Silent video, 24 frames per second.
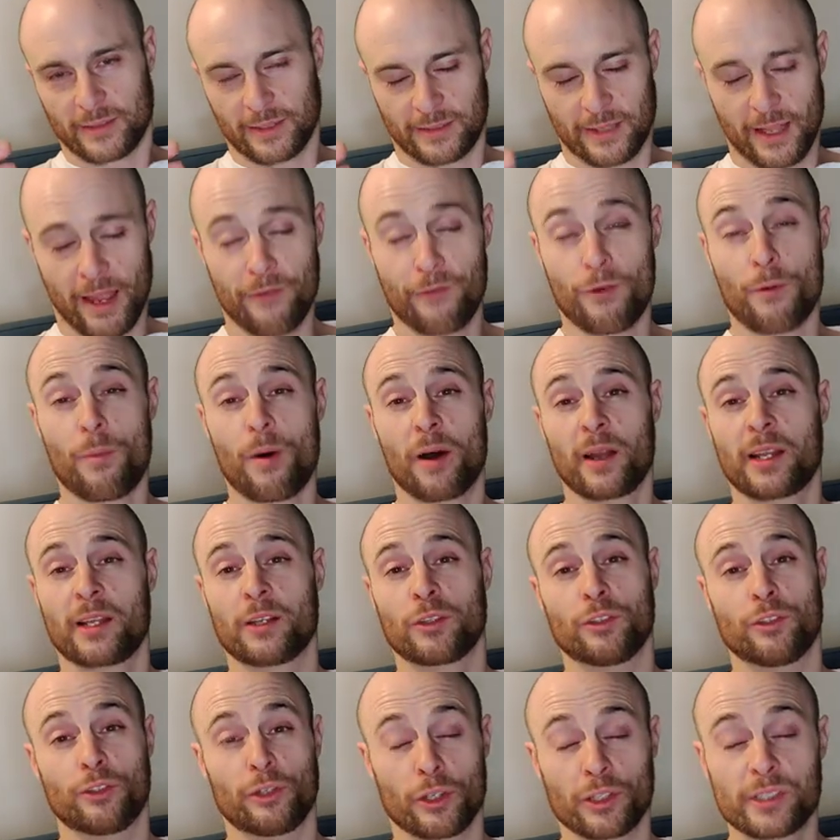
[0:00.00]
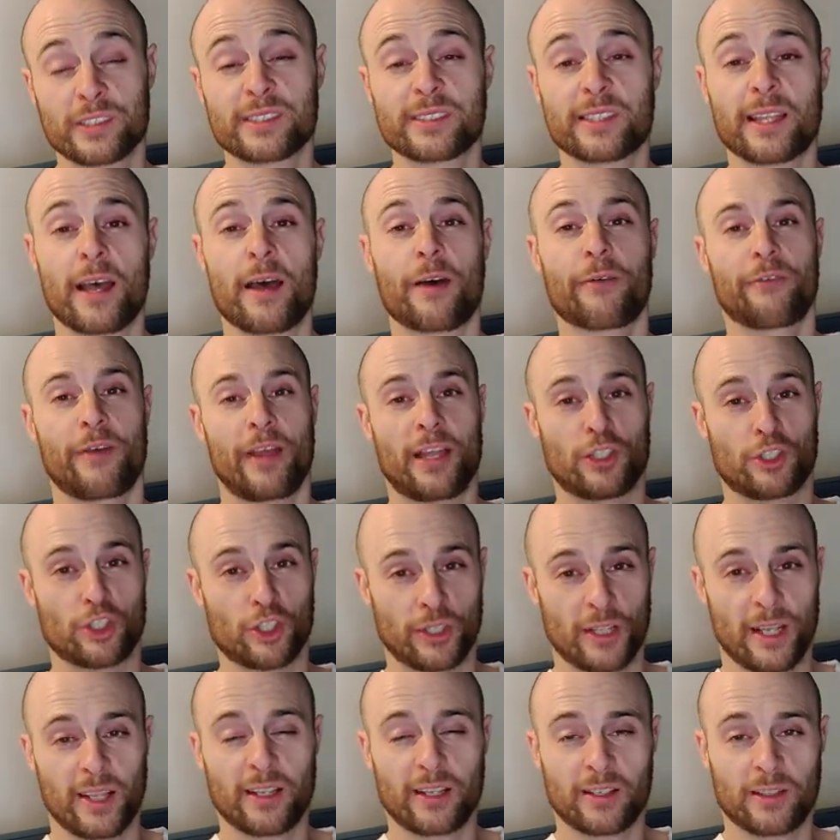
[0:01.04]
that everybody who doesn't have a
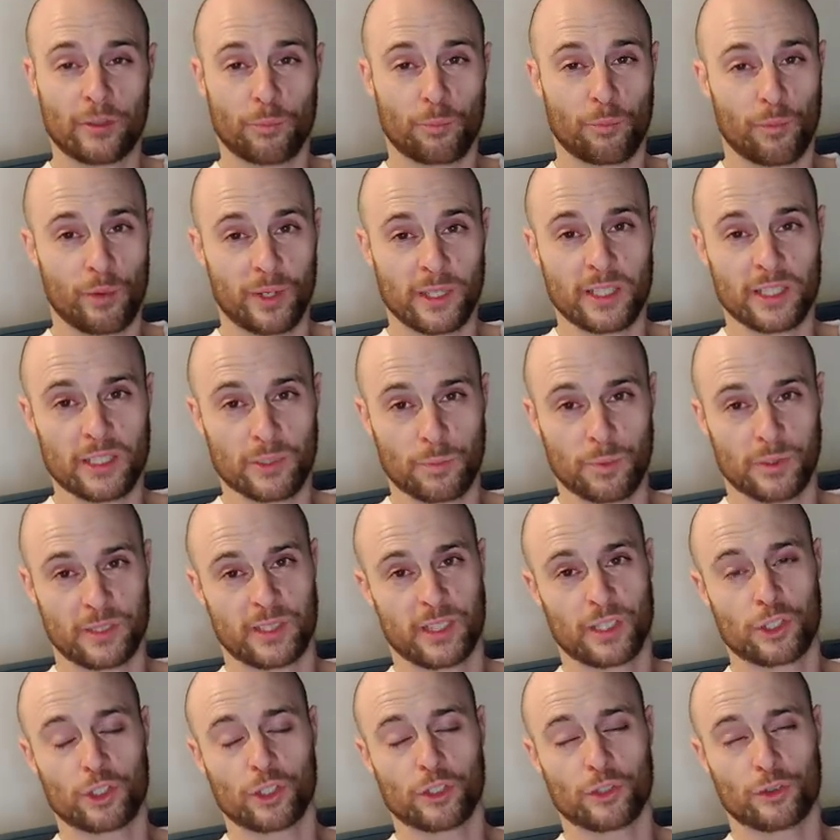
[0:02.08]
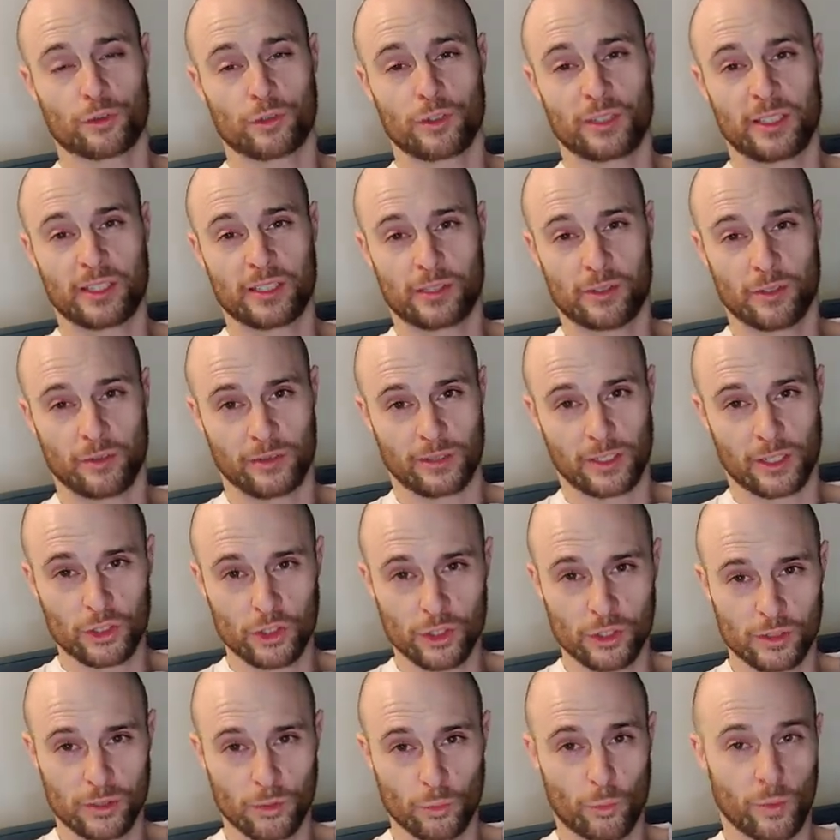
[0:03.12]
genetic predisposition to this
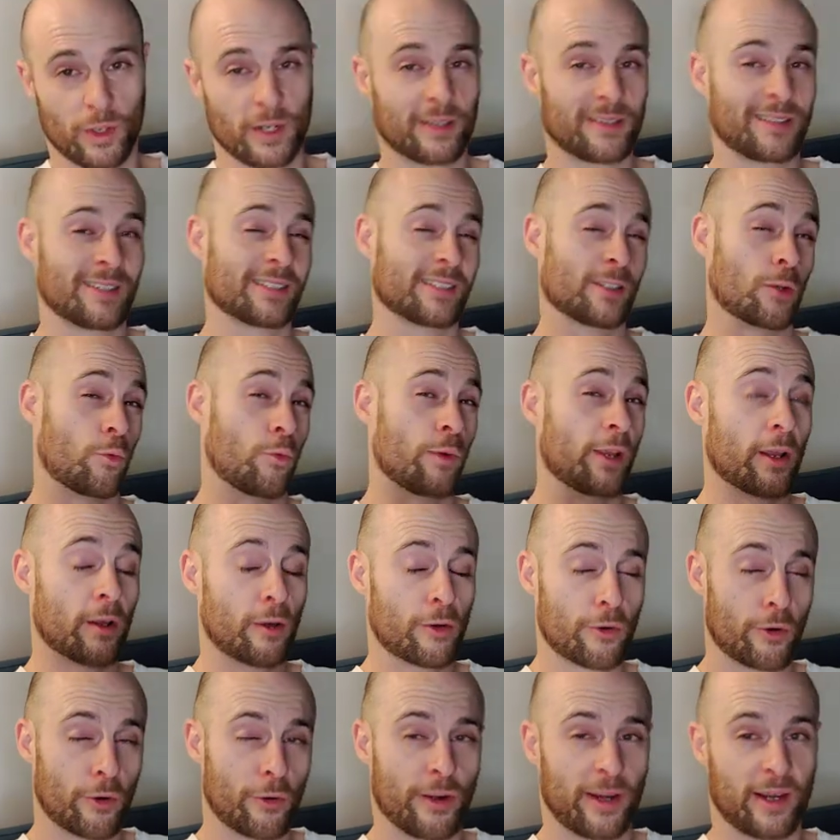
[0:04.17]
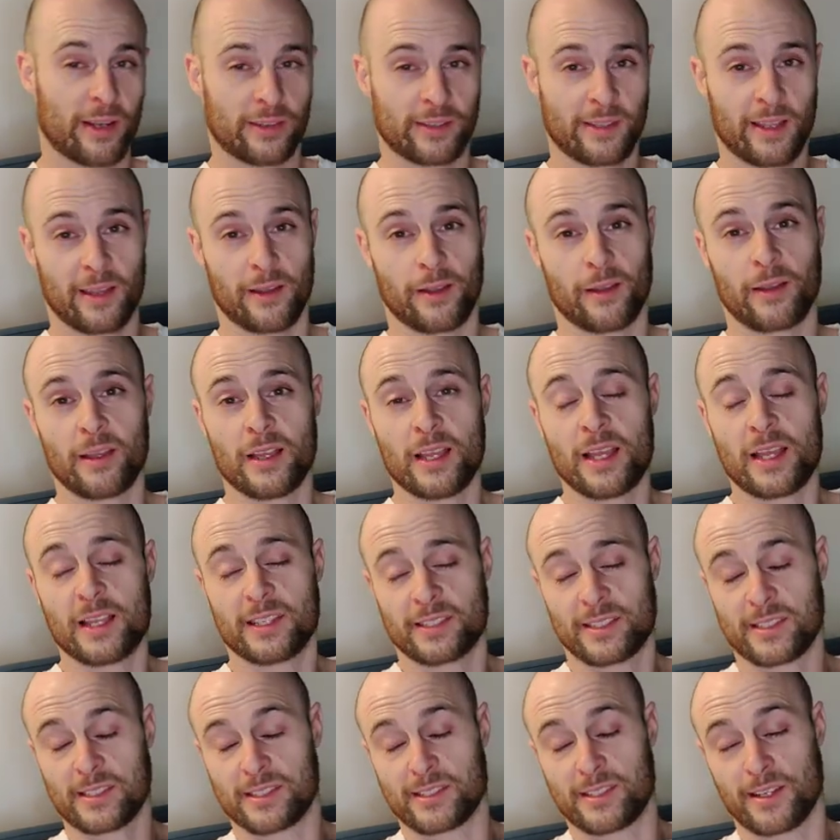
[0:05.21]
condition, whether it is a recurring thing
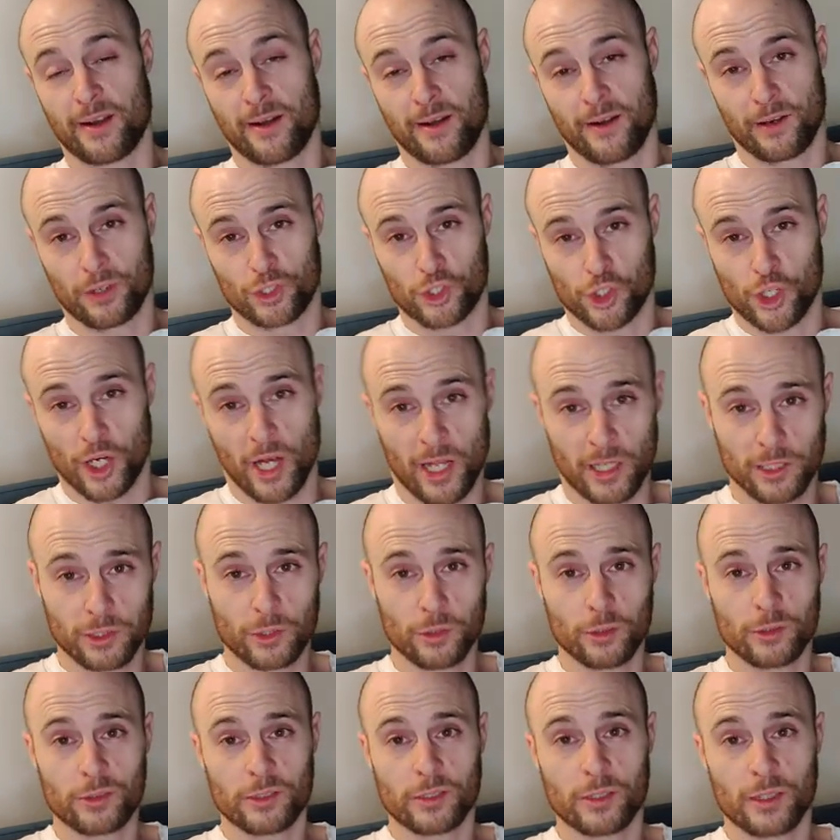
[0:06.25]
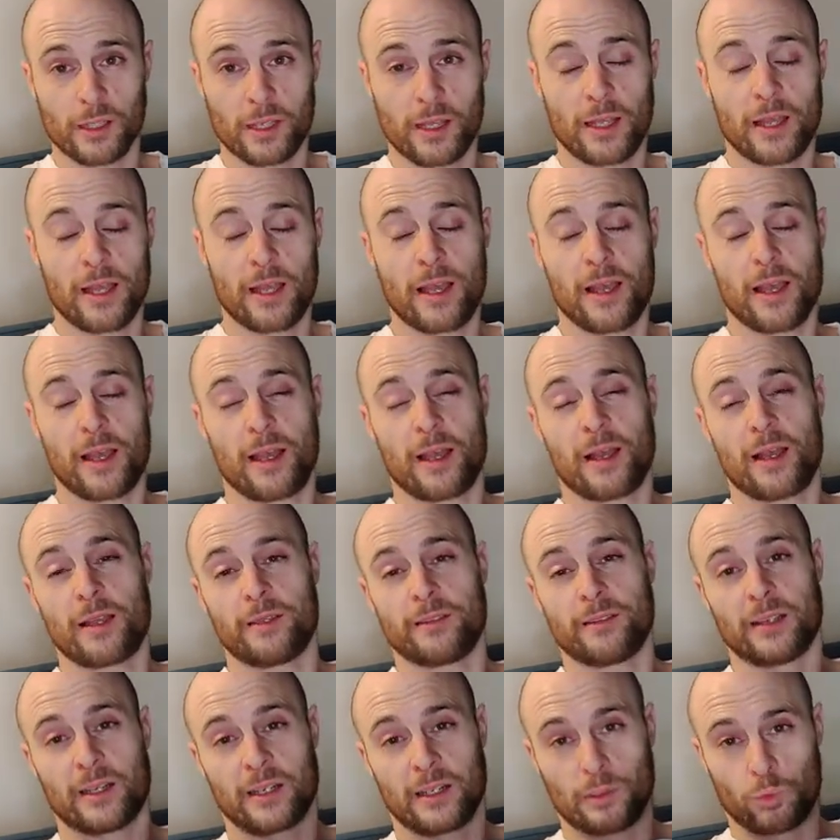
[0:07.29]
since their childhood,
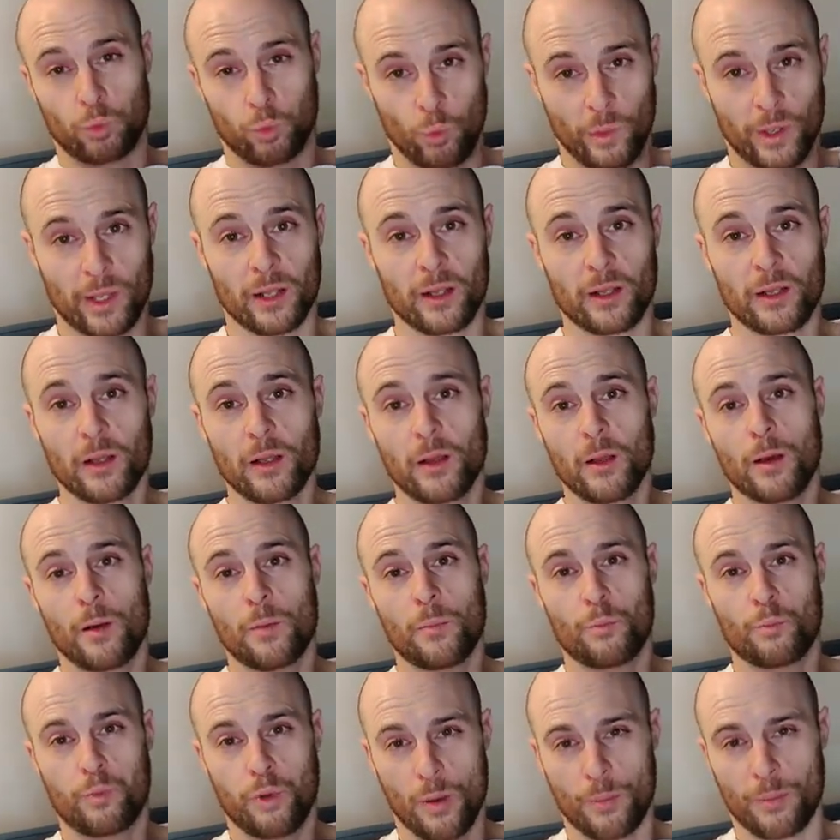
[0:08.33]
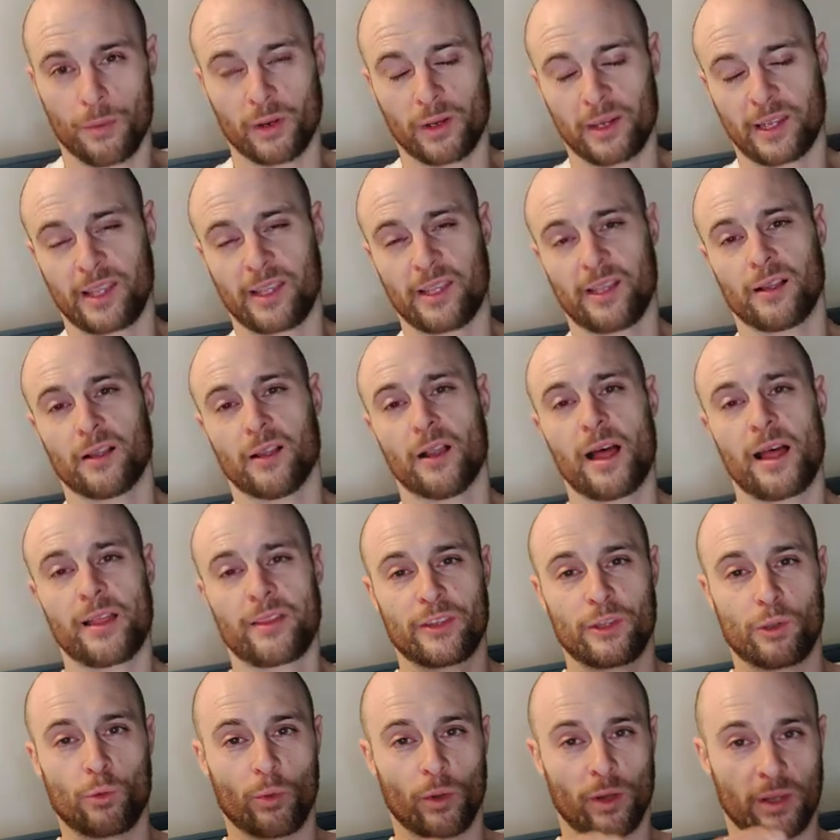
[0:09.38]
that it will properly heal
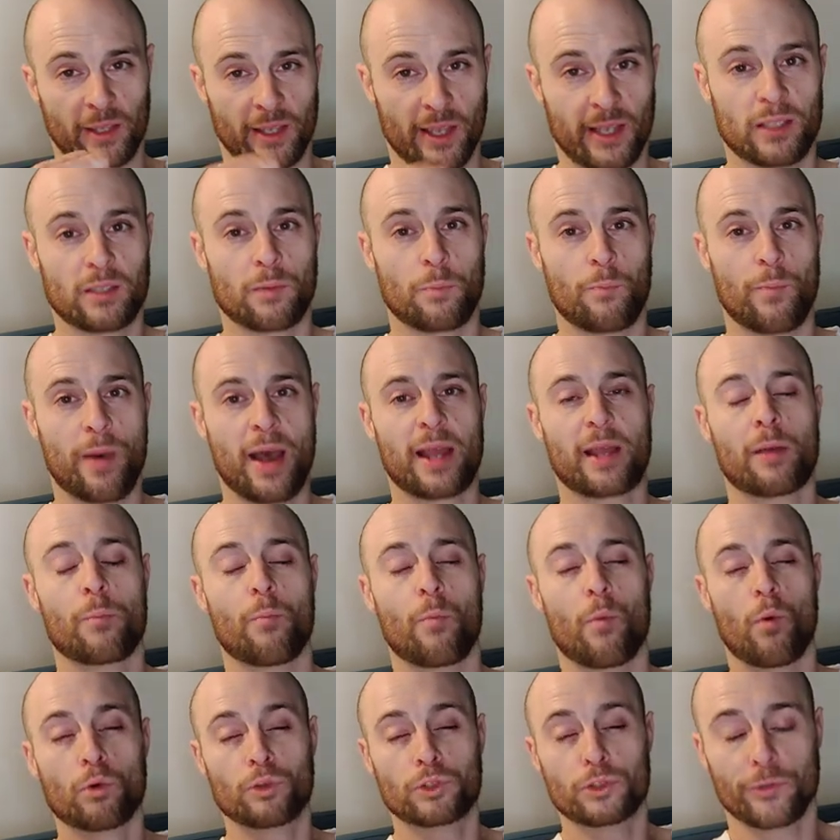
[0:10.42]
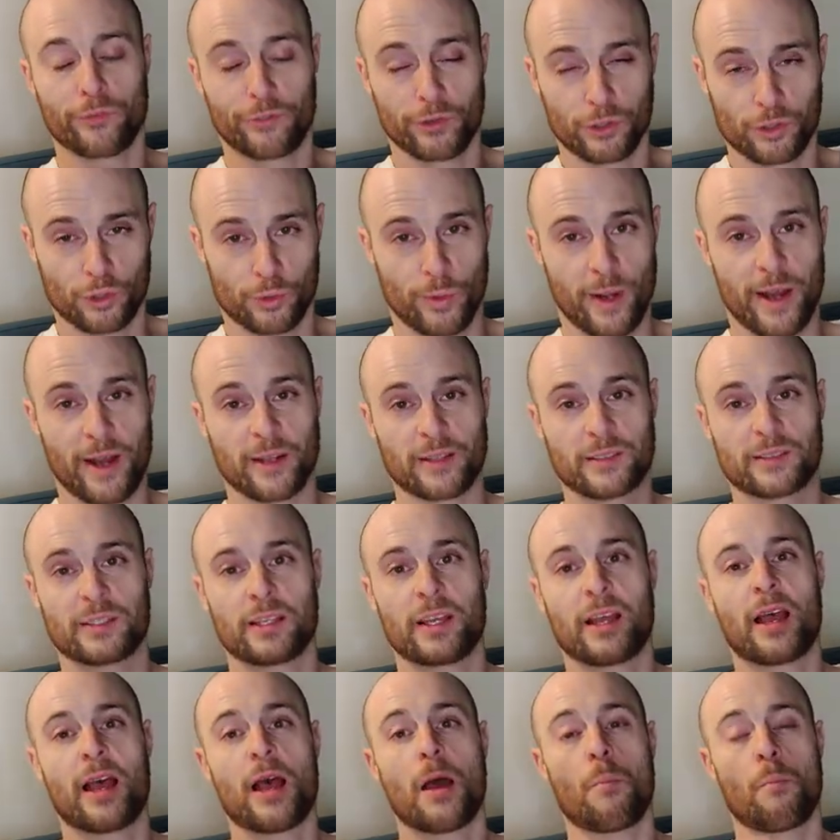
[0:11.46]
and you will get back most of your strength,
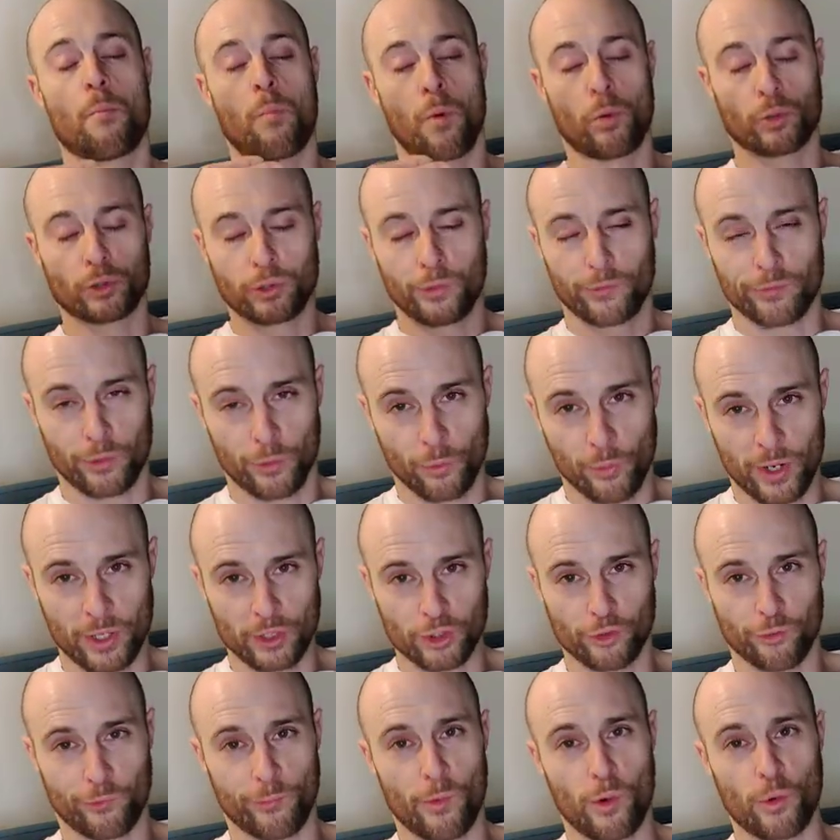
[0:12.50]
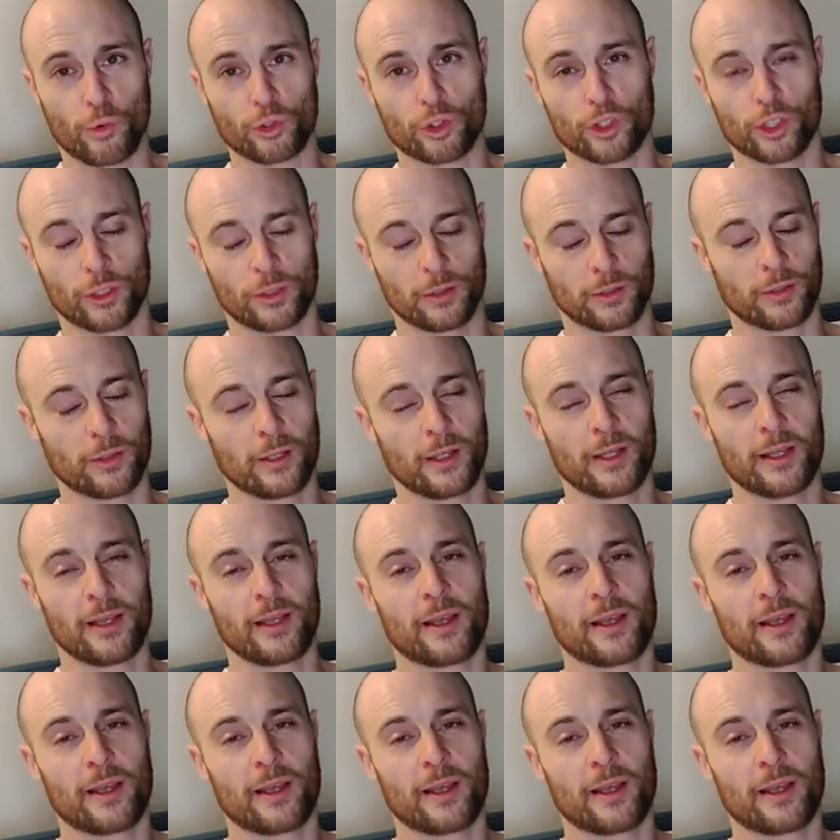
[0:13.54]
most of your range of motion.